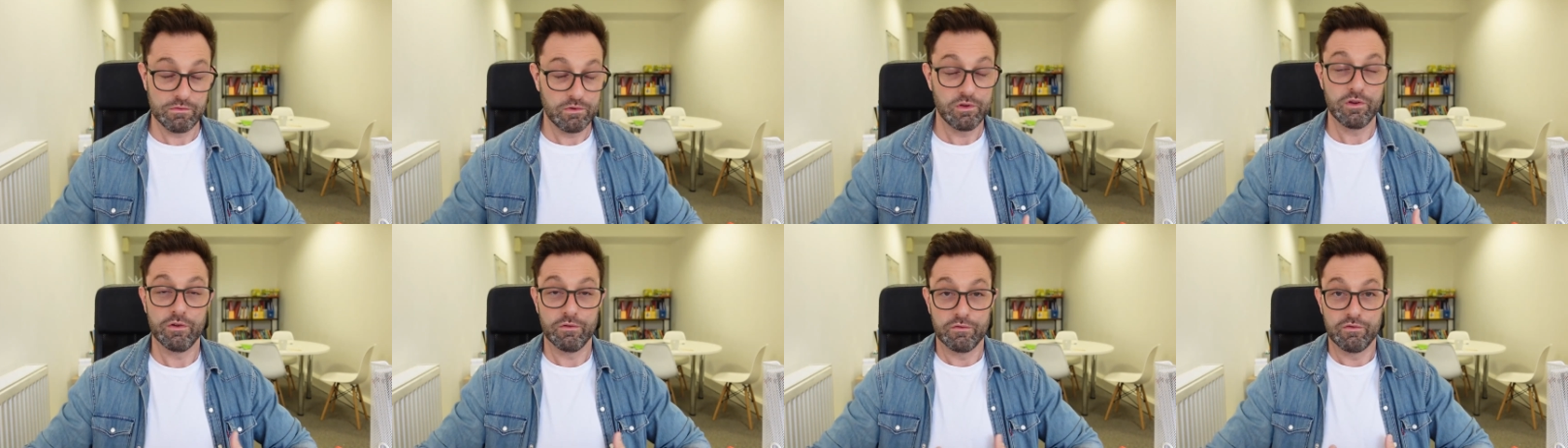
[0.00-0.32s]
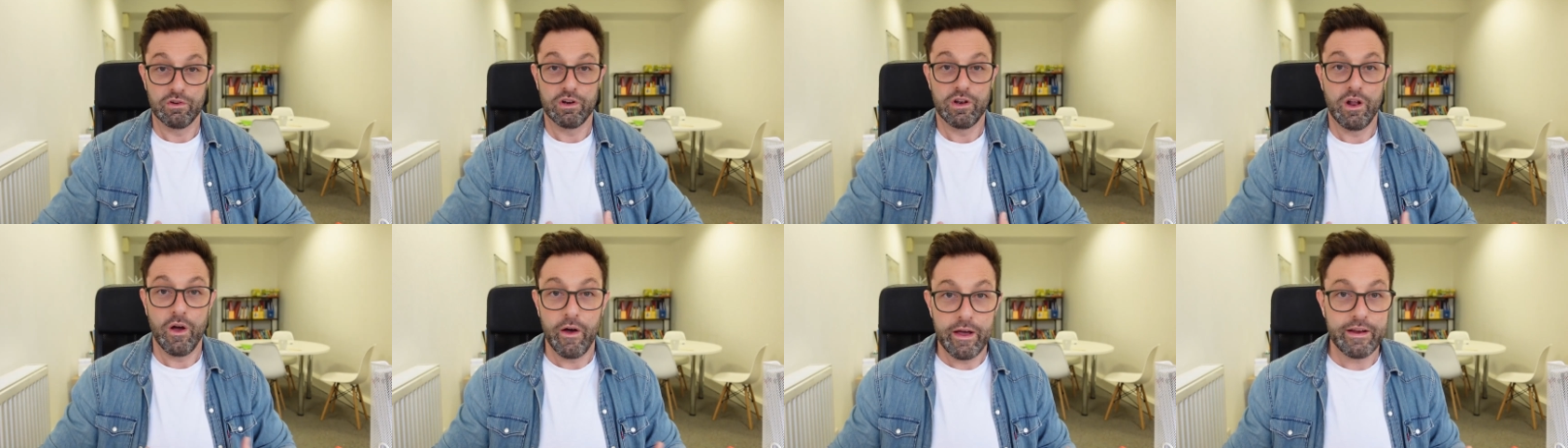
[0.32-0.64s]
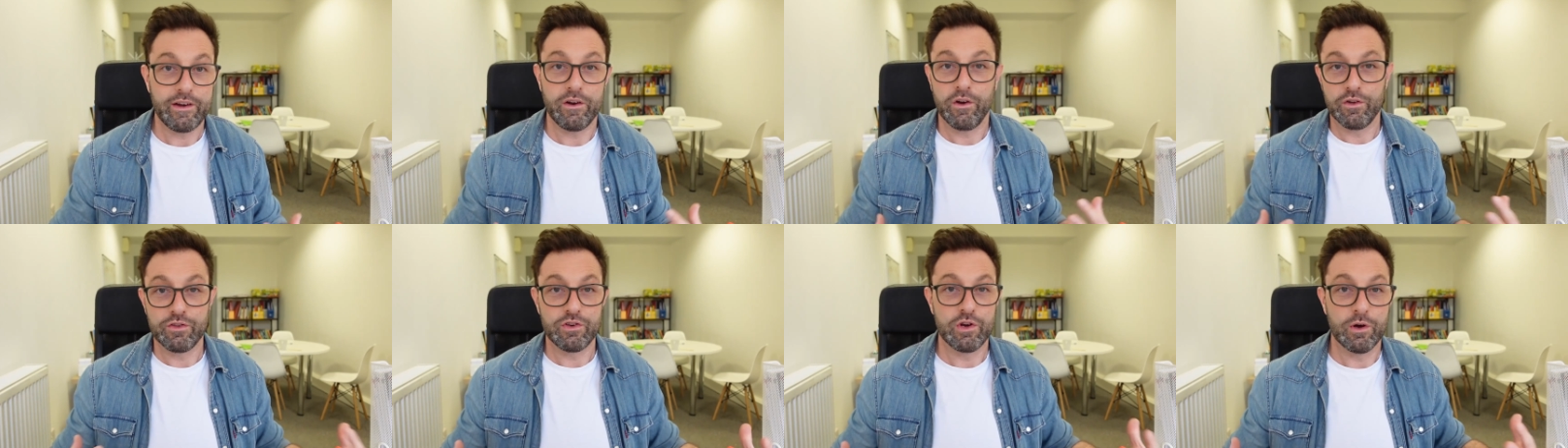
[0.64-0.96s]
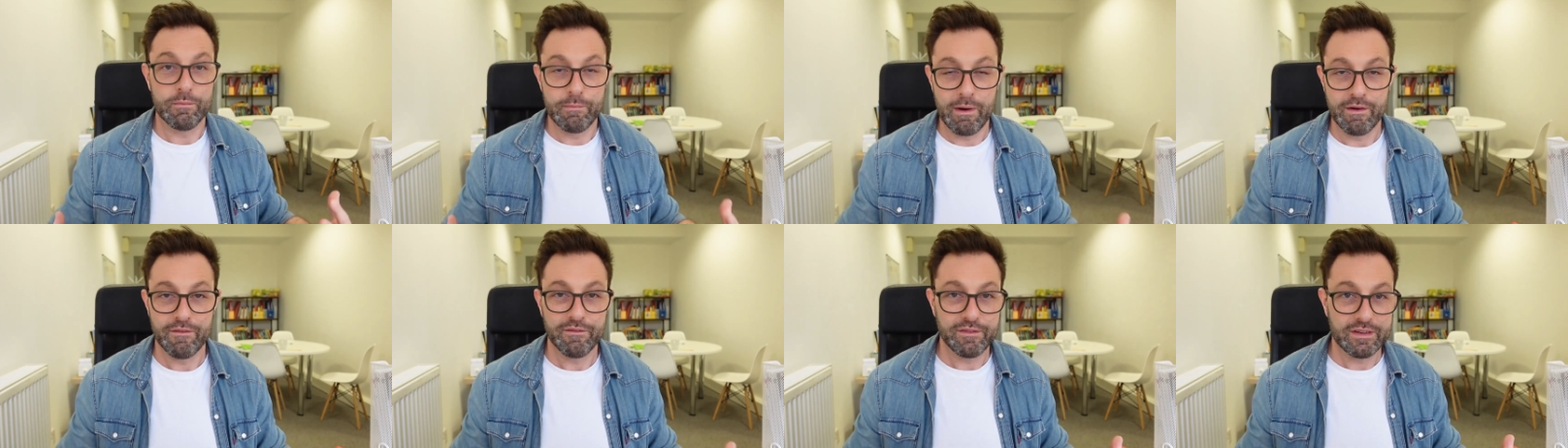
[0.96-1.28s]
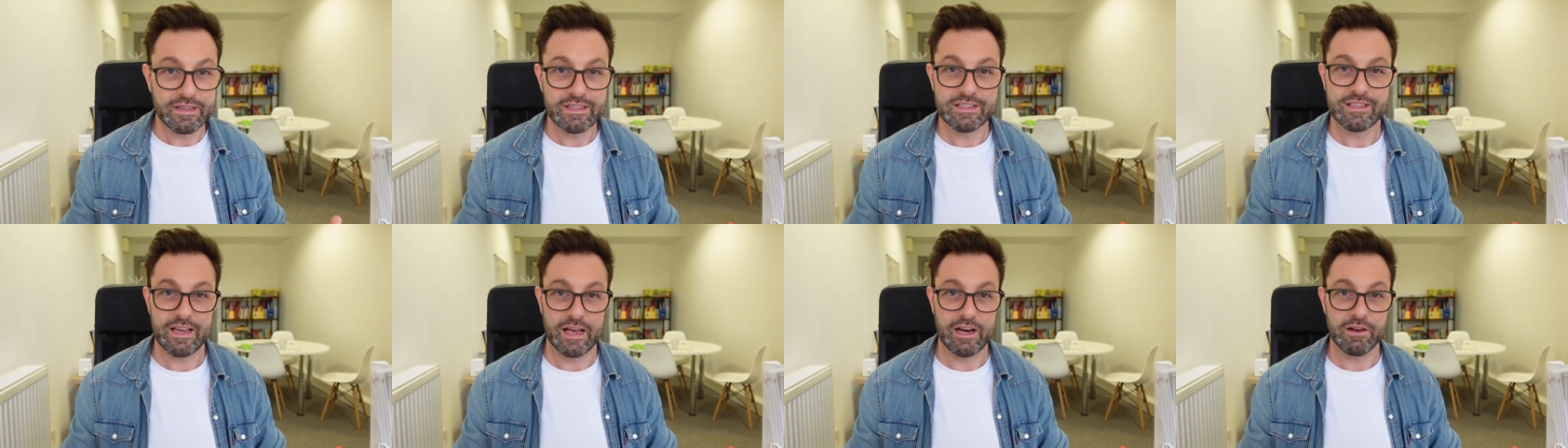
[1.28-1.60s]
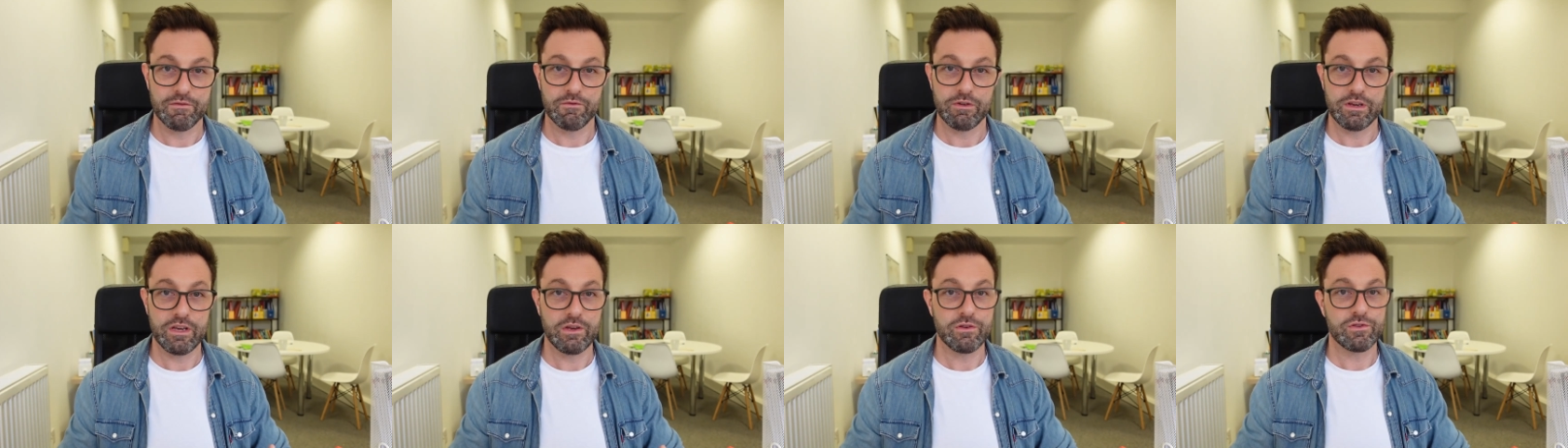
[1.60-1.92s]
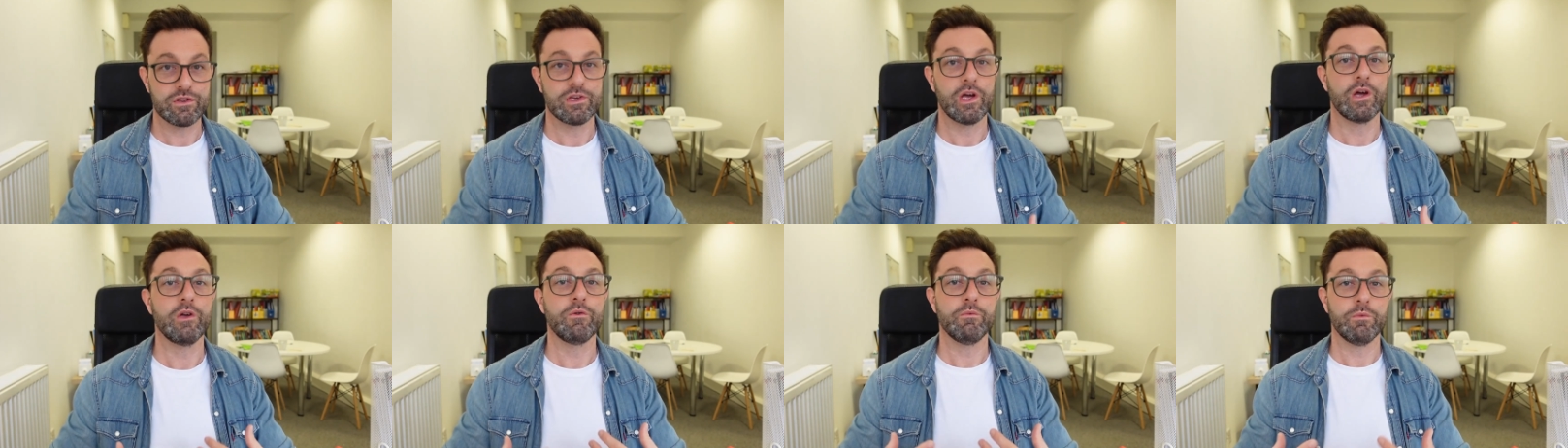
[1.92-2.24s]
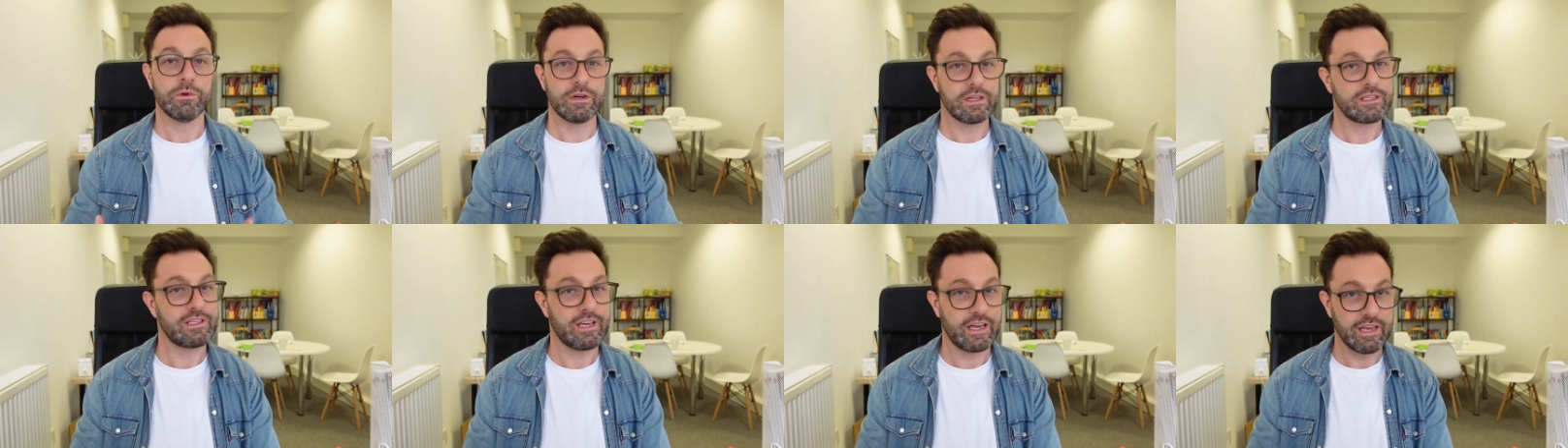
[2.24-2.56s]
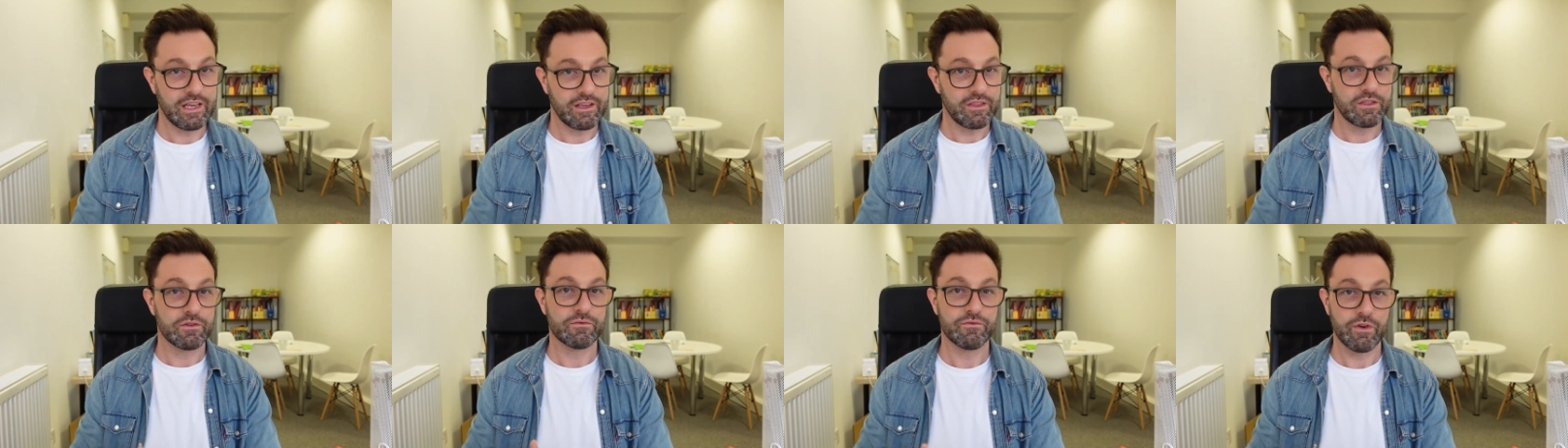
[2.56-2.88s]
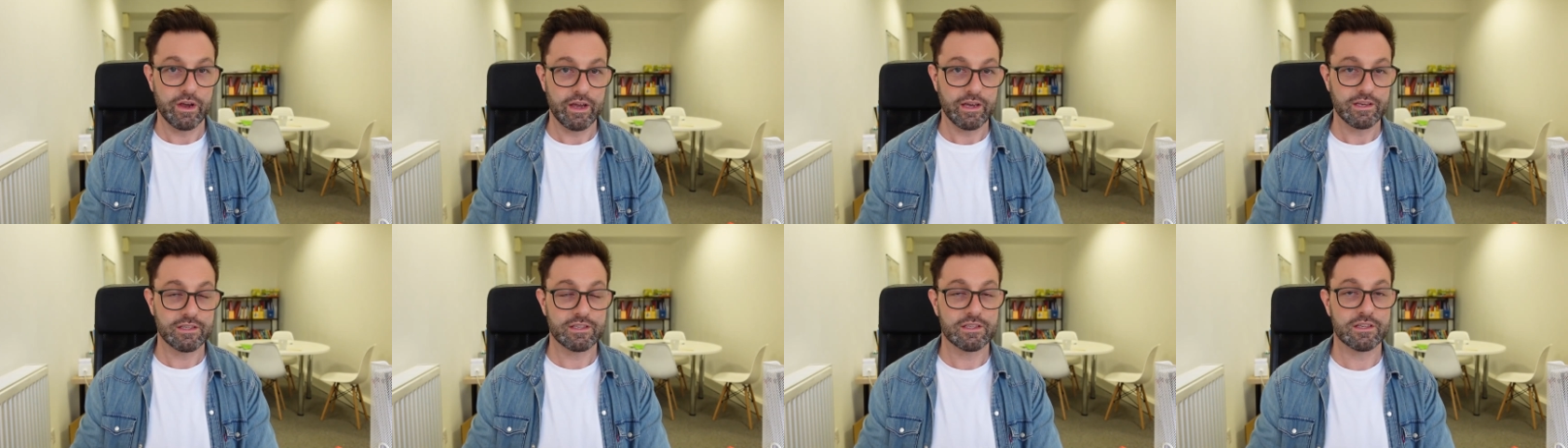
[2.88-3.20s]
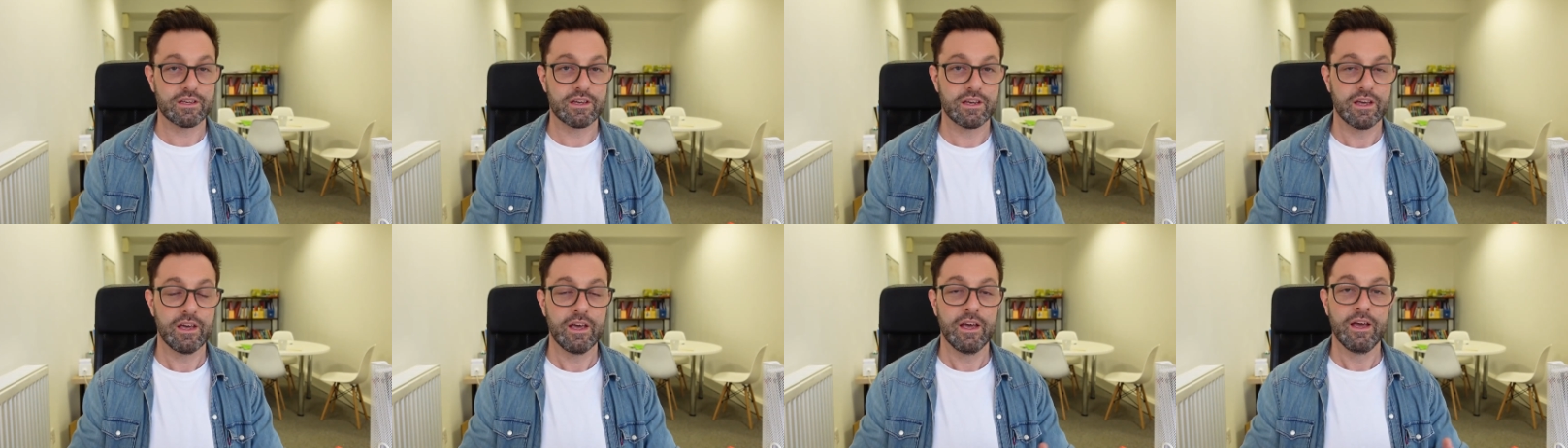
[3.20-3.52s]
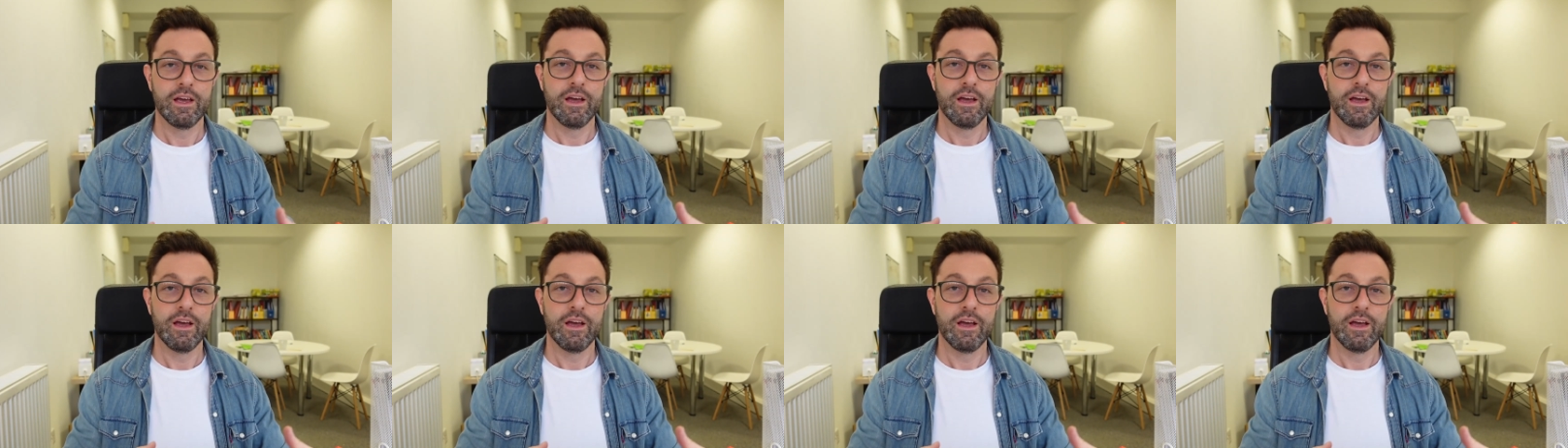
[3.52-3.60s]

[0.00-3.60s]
you're reliant on your monthly salary, you don't want to take the risk